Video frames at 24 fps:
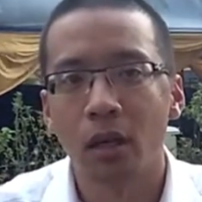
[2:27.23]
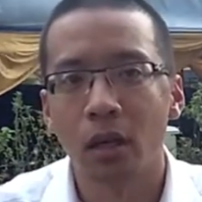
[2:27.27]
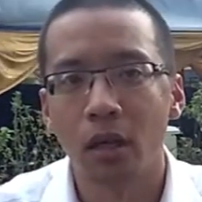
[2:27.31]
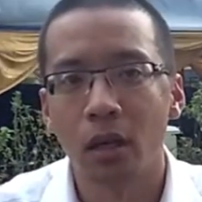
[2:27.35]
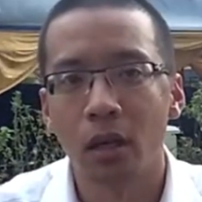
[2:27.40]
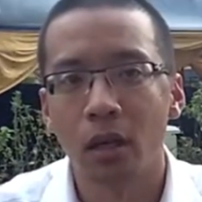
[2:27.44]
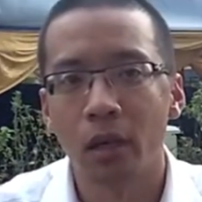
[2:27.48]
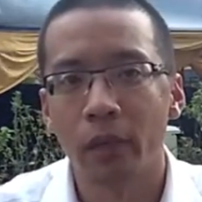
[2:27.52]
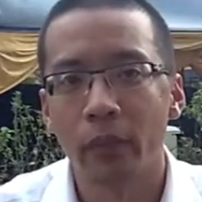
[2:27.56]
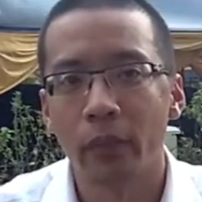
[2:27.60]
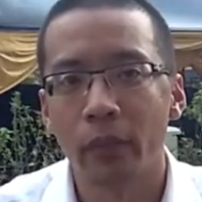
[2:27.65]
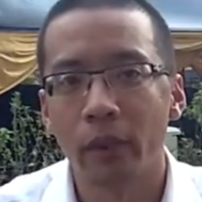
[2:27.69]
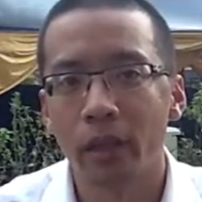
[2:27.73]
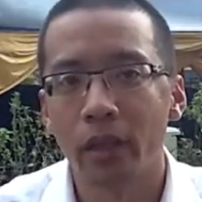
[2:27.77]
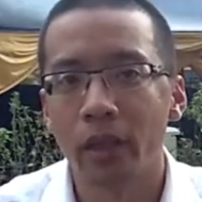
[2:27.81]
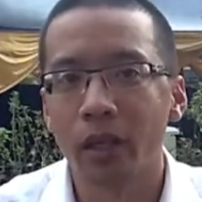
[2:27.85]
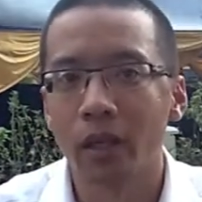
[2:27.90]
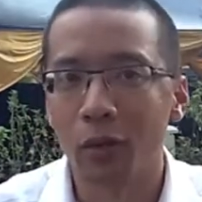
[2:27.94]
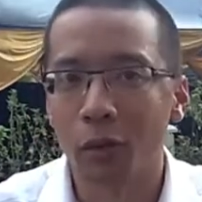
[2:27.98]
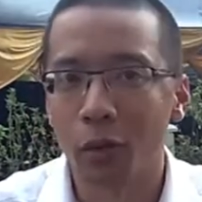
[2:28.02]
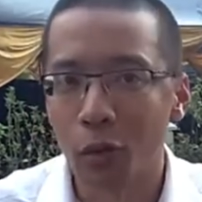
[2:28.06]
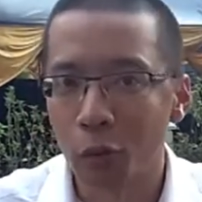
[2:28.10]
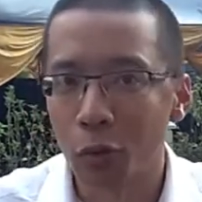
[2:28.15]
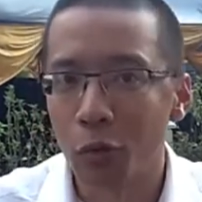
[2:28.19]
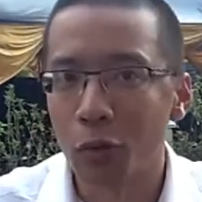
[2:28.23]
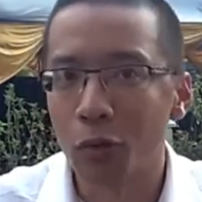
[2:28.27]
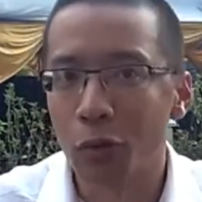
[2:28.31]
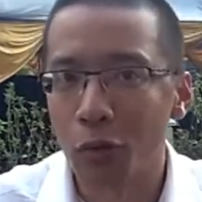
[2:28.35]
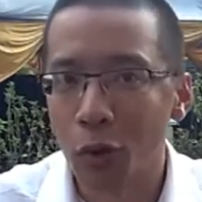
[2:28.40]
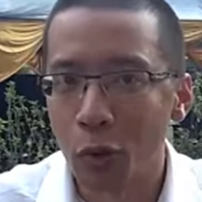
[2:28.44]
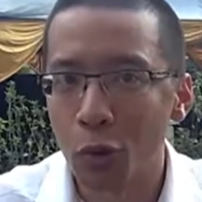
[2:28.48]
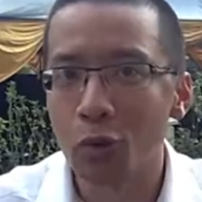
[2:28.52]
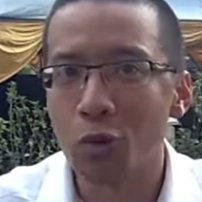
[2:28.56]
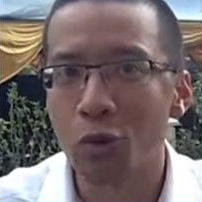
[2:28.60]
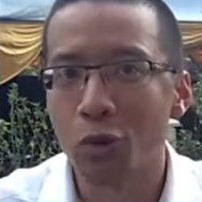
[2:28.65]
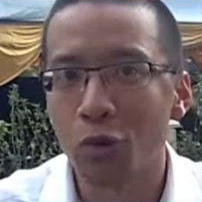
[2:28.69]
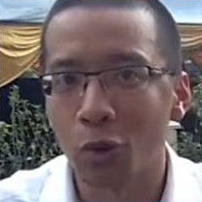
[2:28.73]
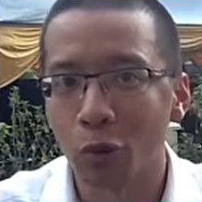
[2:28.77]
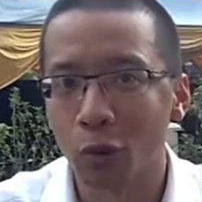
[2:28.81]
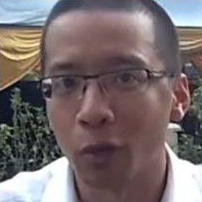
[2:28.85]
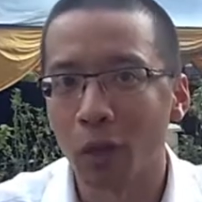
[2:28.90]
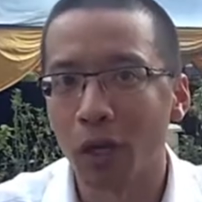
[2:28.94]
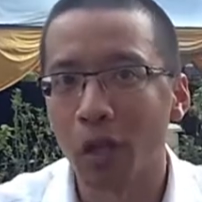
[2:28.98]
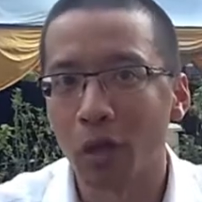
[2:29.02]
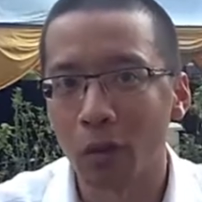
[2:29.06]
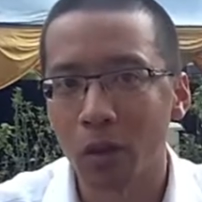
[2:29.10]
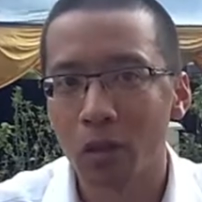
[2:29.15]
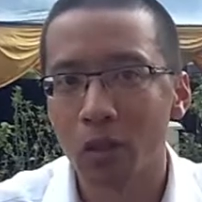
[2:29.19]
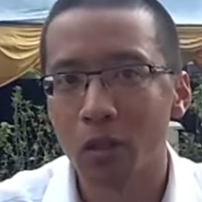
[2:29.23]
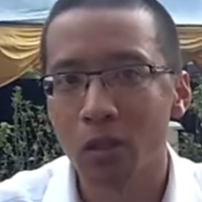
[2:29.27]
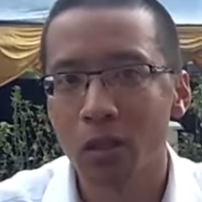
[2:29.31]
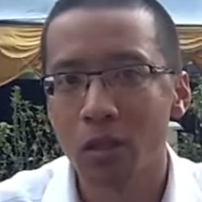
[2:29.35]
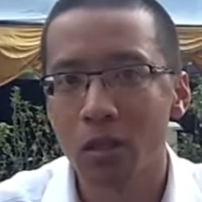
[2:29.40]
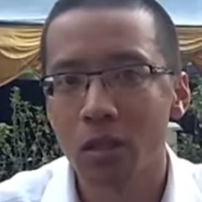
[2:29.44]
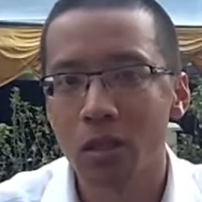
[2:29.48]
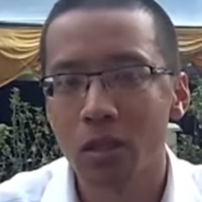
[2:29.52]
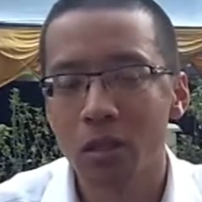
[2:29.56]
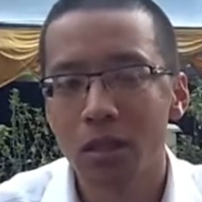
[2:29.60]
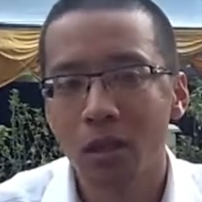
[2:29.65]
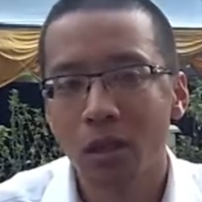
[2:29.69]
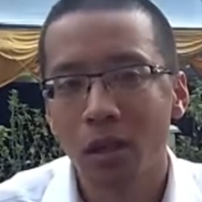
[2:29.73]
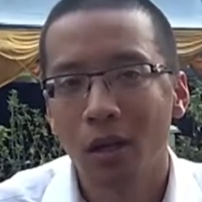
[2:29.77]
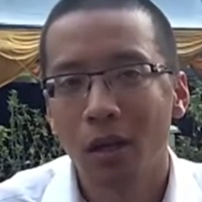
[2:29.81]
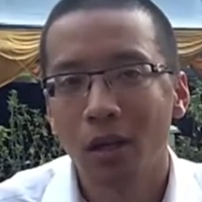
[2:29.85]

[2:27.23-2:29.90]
Um, I think those, those are the right questions.